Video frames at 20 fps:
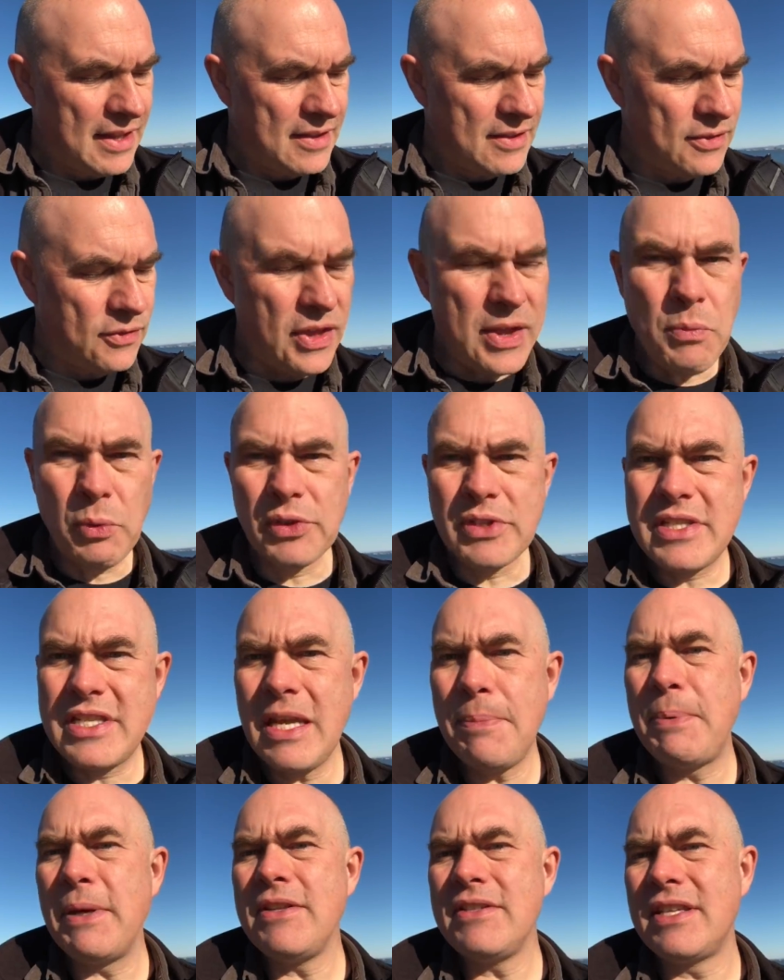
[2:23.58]
They will
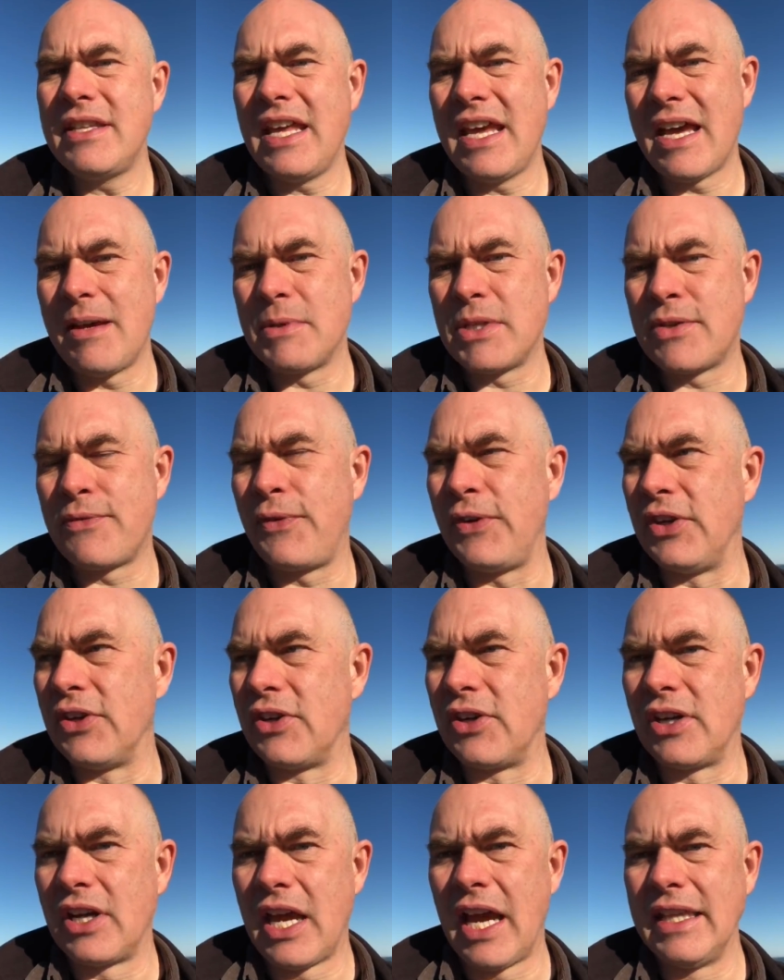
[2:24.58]
dip into the
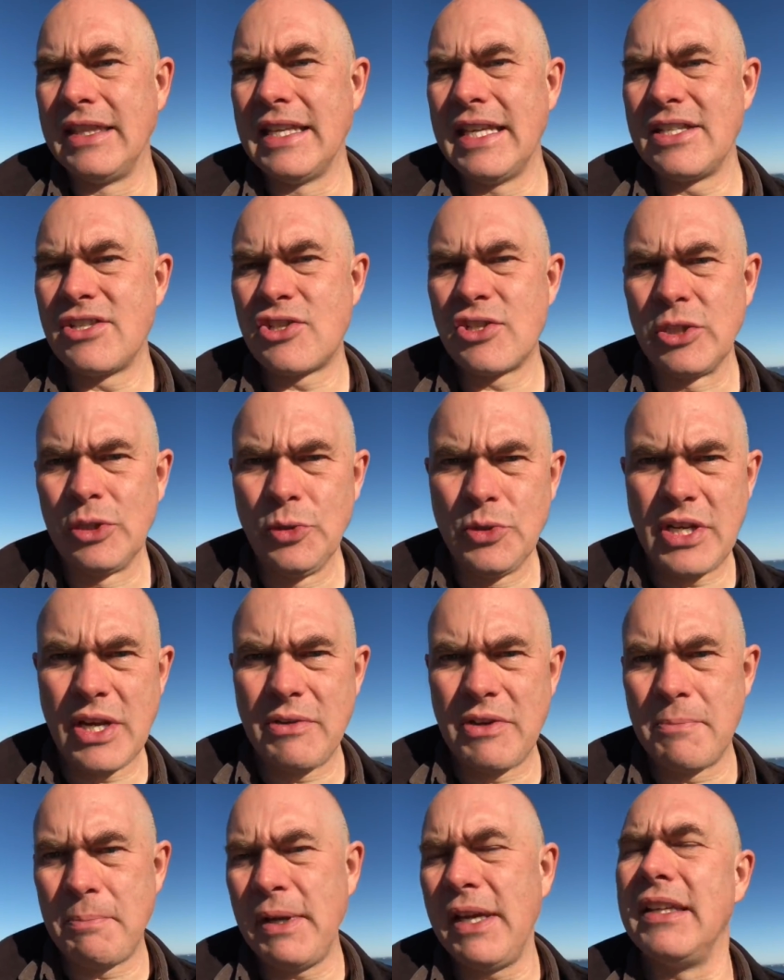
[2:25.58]
atmosphere and then slow
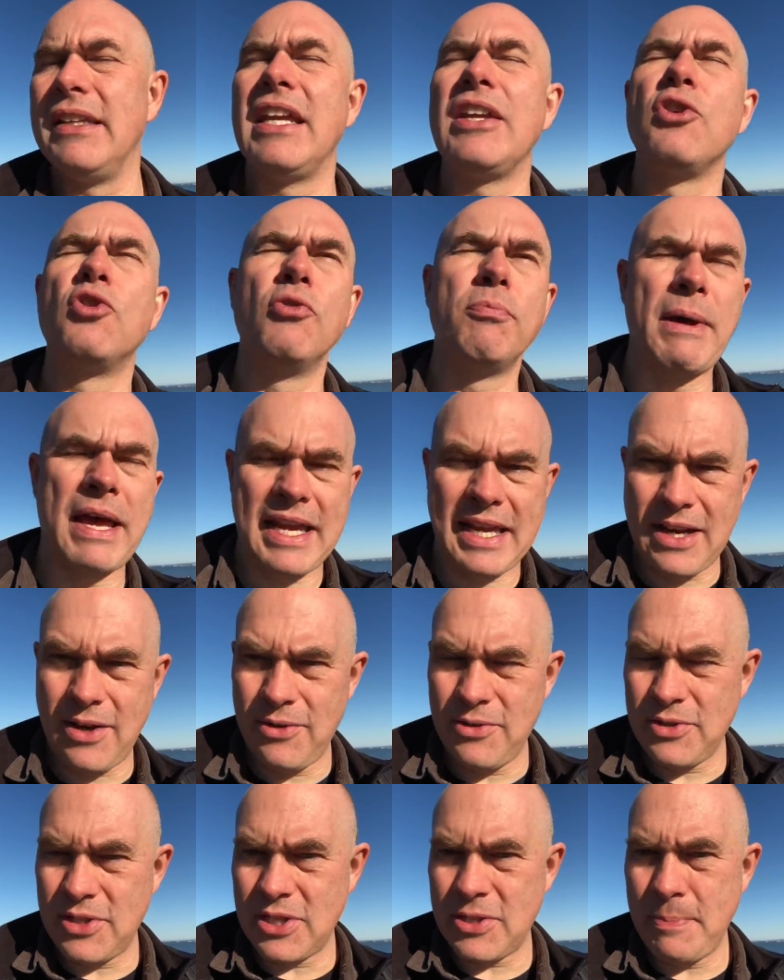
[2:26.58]
down a bit and then go back out
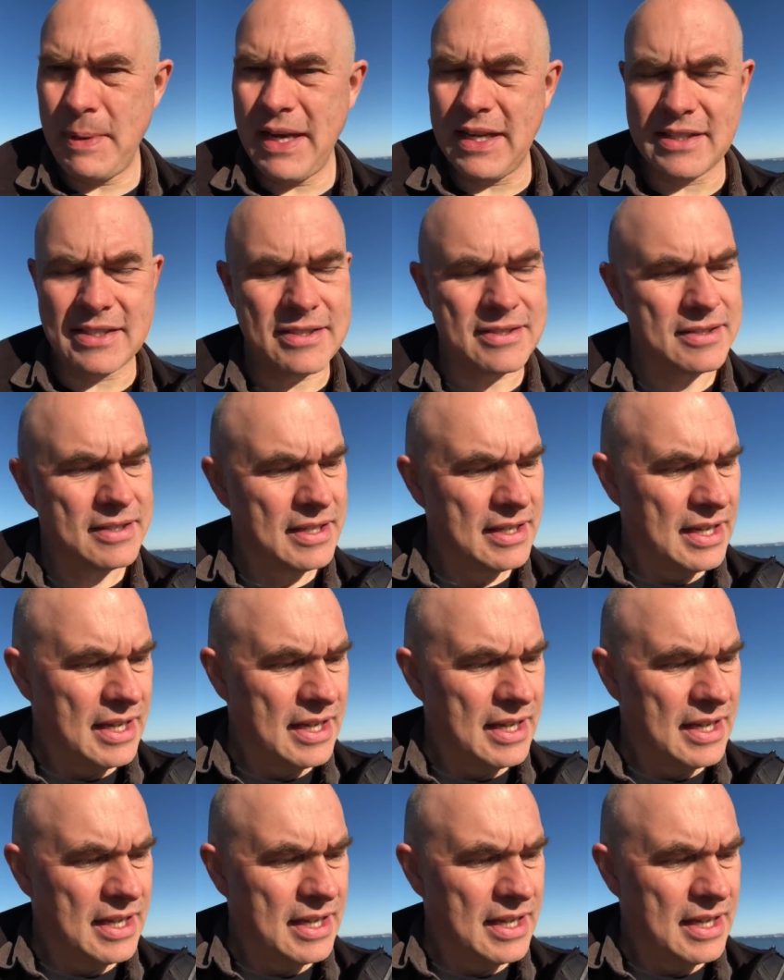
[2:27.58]
into space.